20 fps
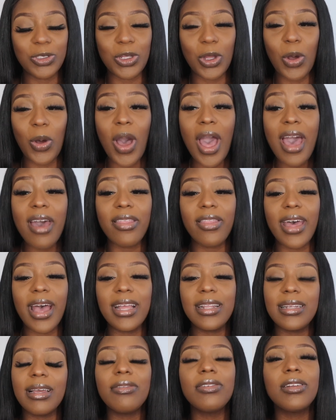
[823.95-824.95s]
So
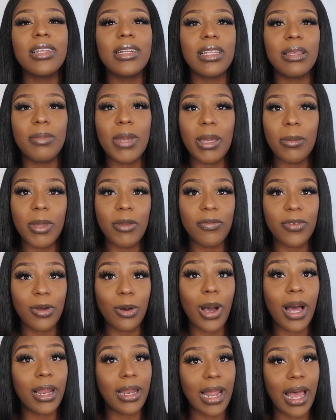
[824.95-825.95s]
that definitely made me
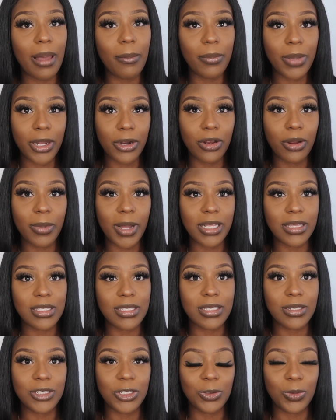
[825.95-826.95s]
feel a lot better about the
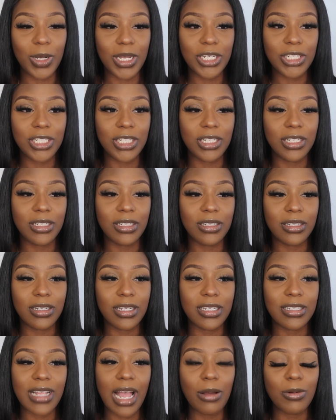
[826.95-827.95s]
situation
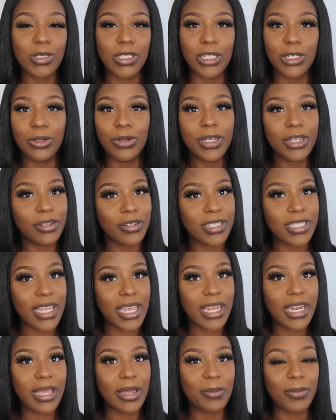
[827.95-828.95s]
because I was a little
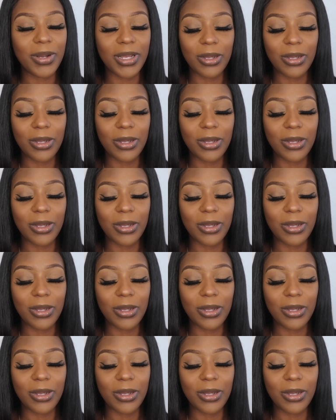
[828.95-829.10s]
irritated.